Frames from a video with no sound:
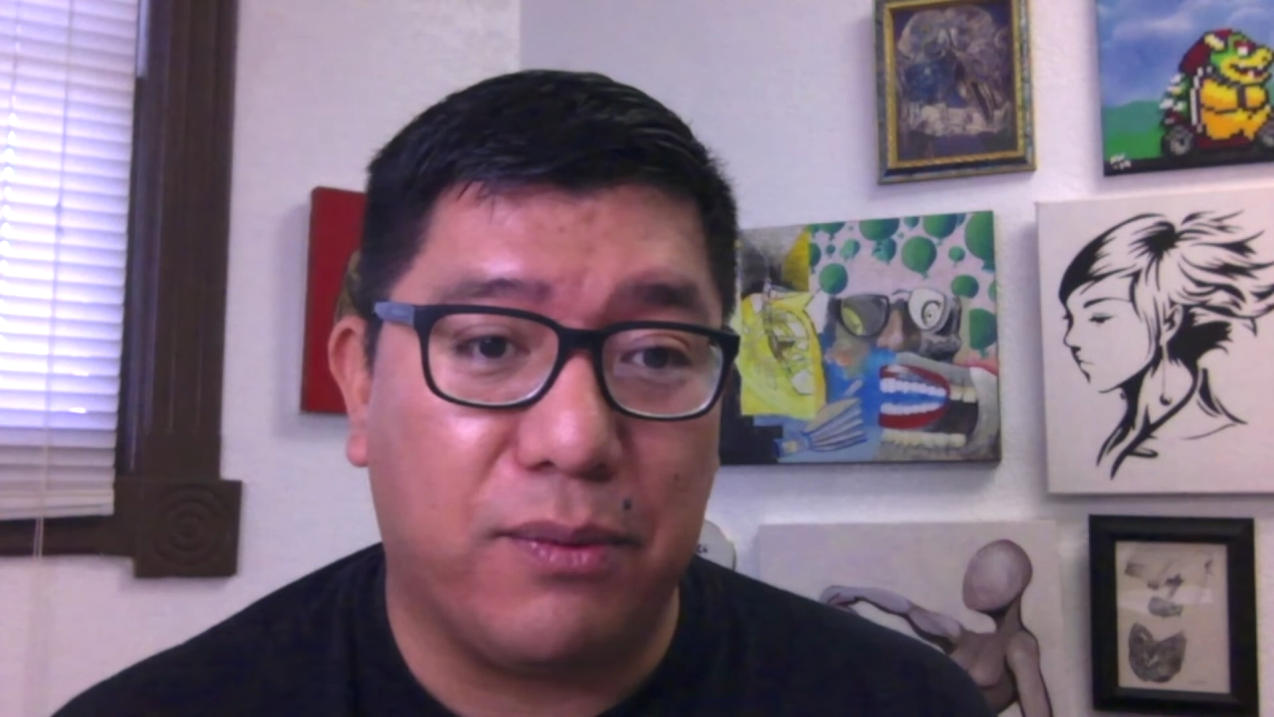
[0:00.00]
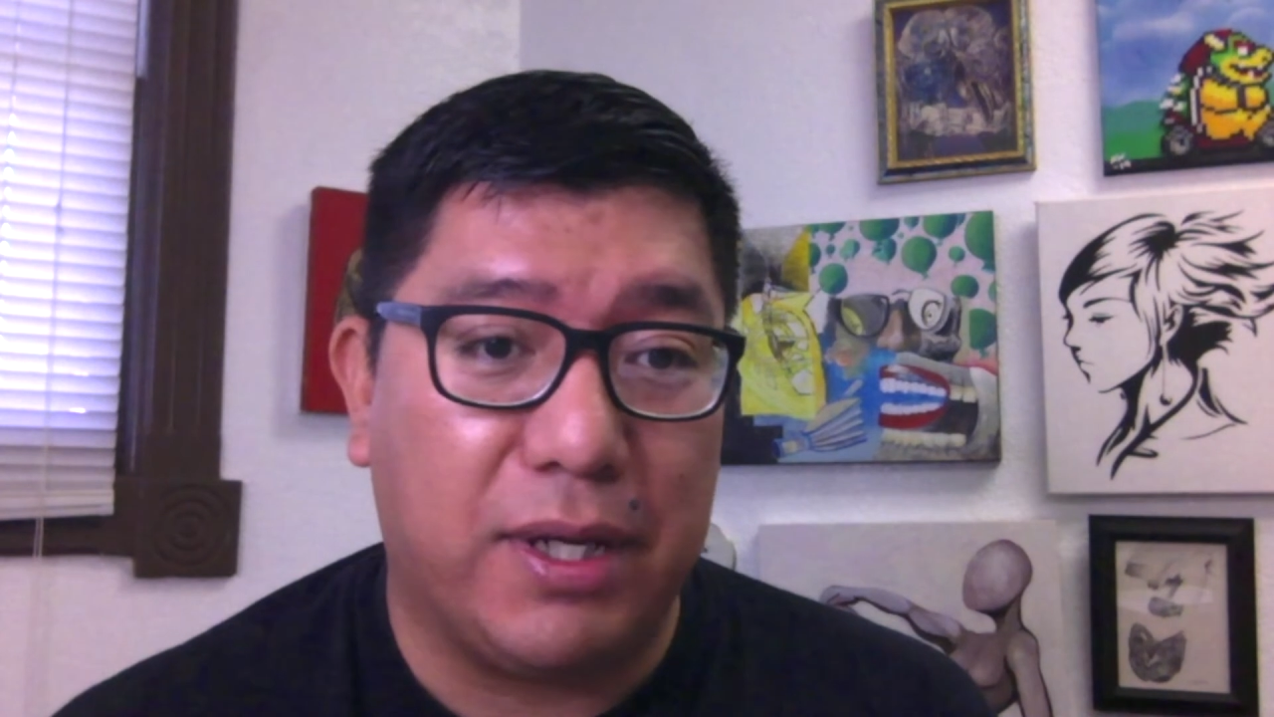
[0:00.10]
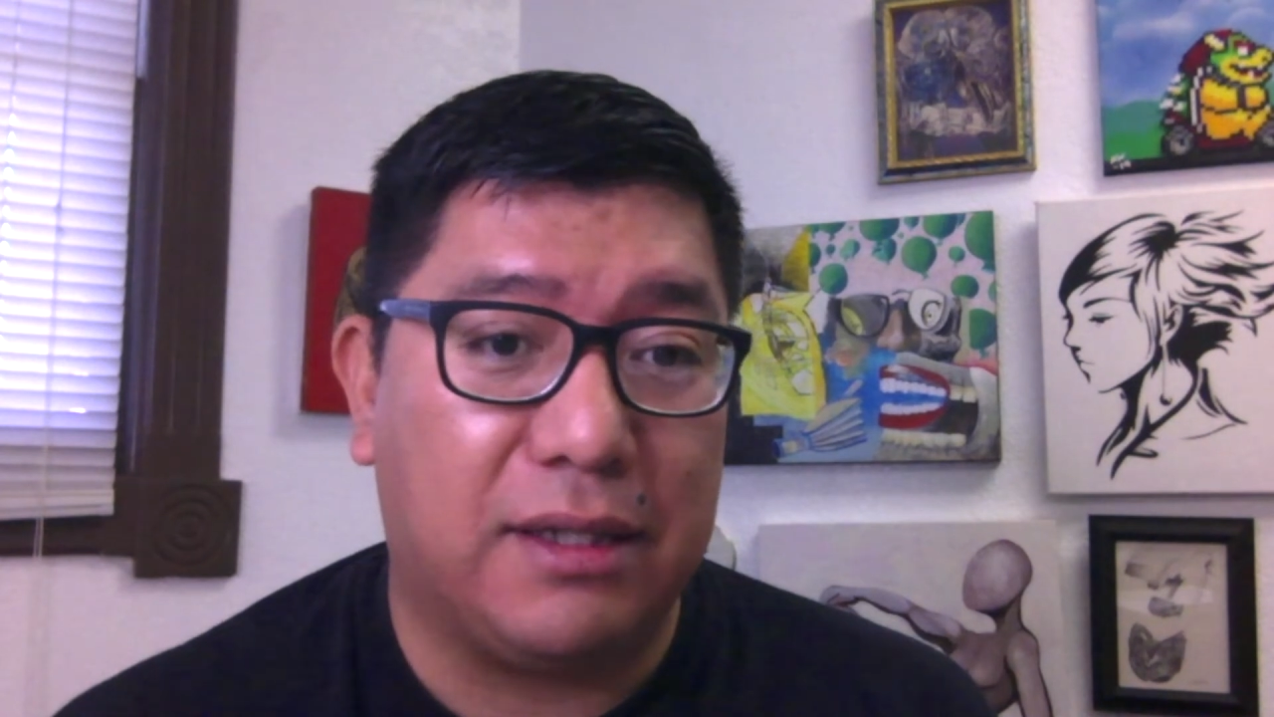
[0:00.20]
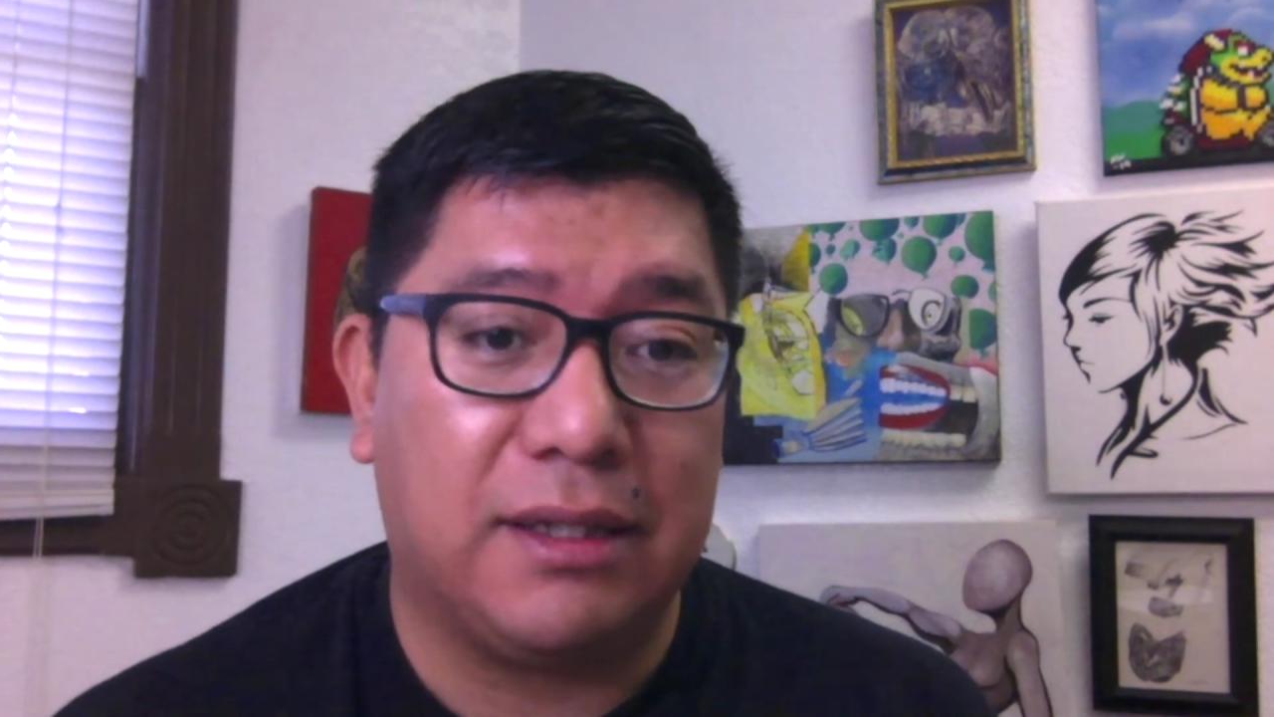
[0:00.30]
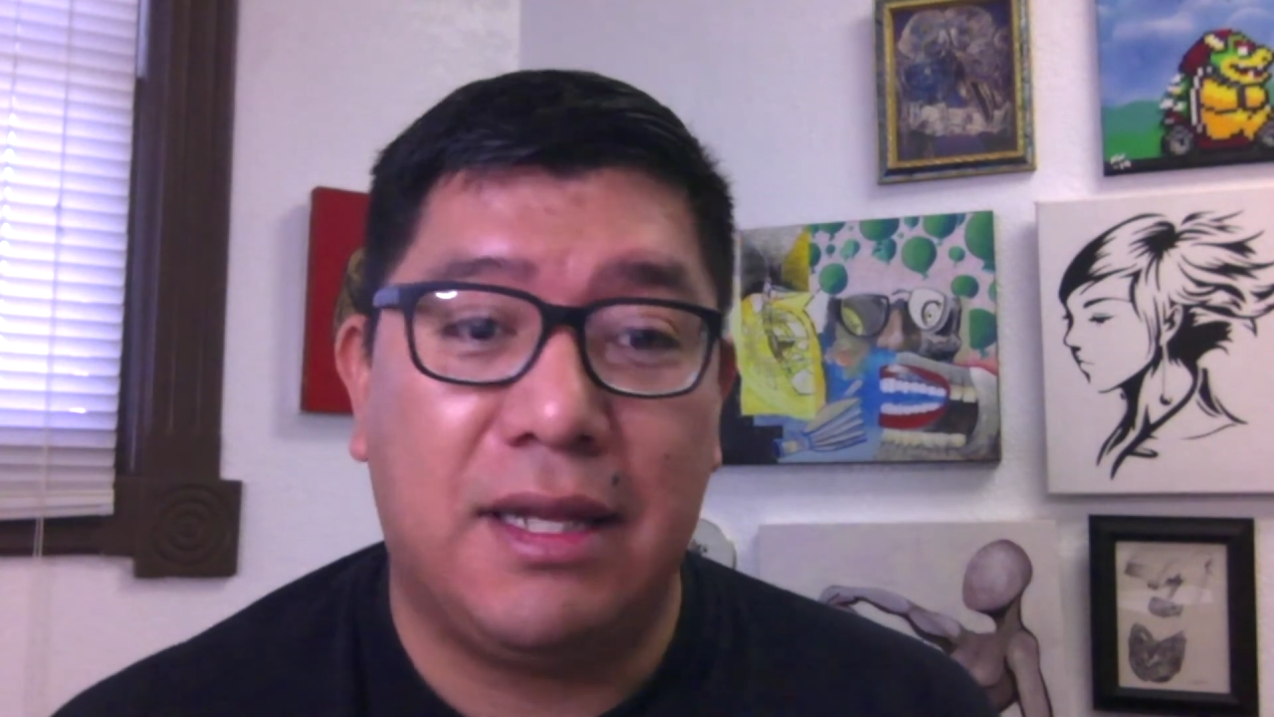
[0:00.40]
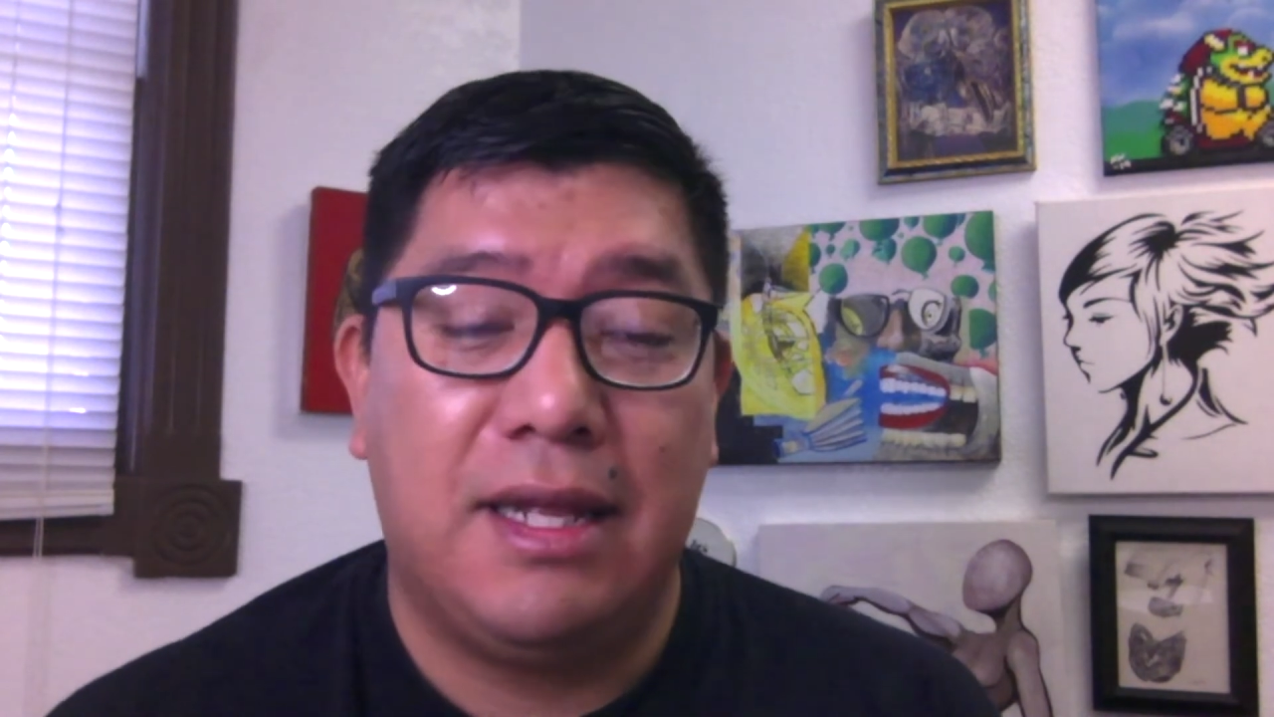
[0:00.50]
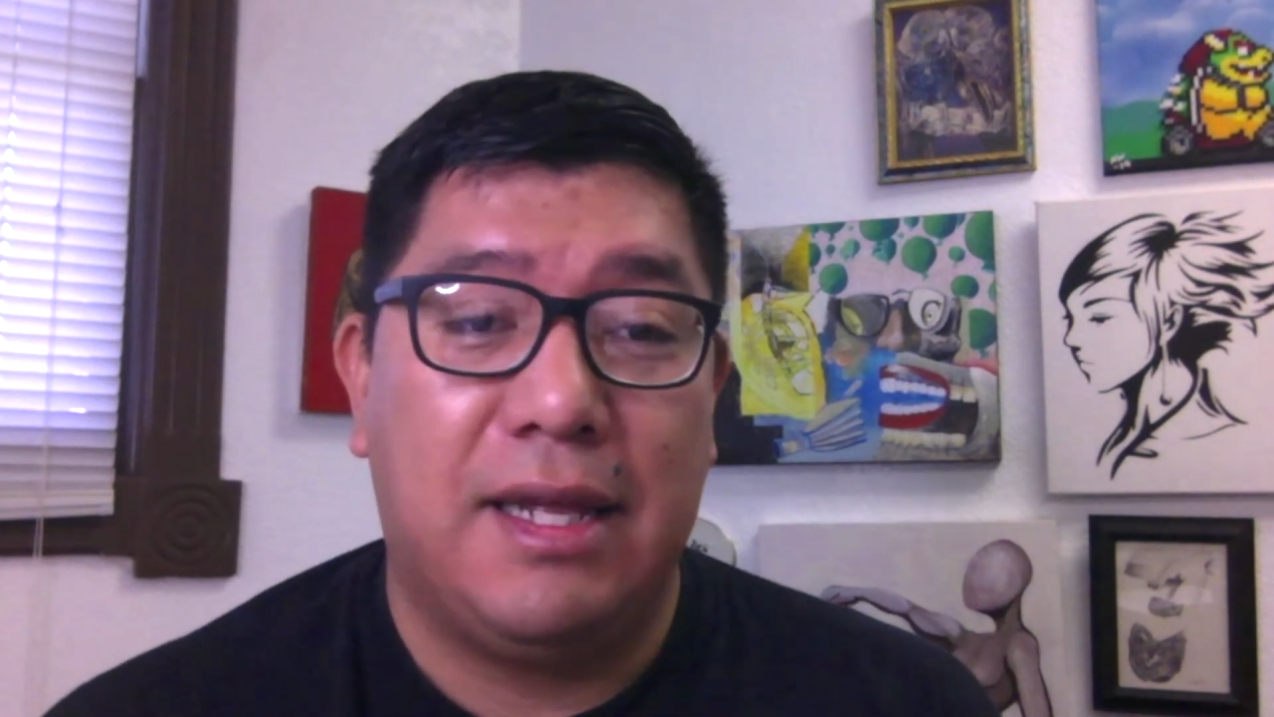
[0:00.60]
well.